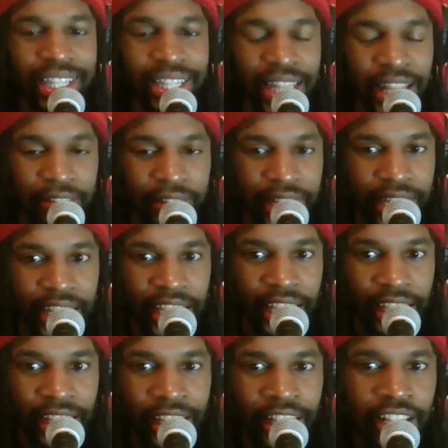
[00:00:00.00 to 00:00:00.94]
It have to
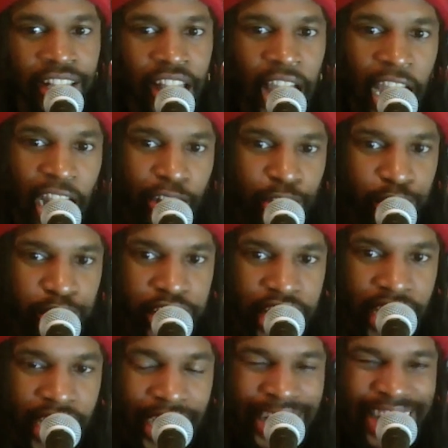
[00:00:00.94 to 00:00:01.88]
take a
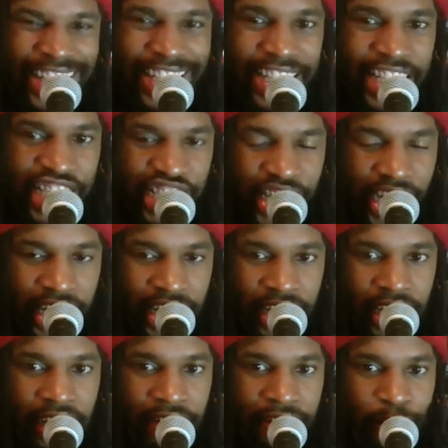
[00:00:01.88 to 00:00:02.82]

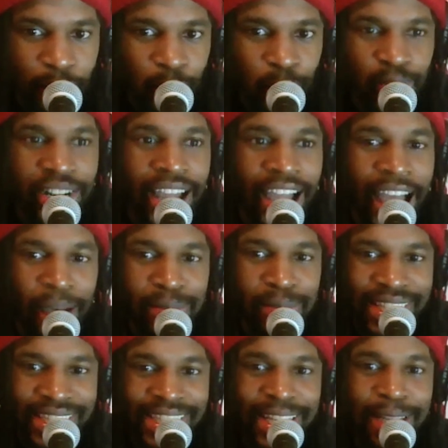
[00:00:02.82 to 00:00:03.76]
reconditioning of how the
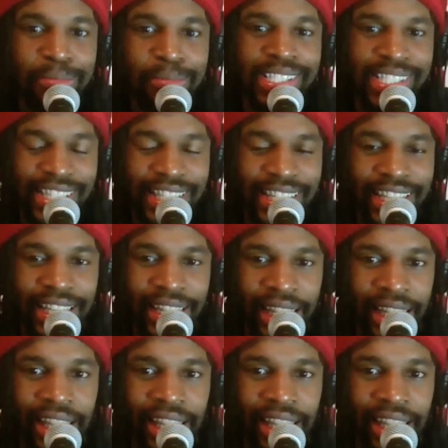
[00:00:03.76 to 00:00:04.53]
habits them stay and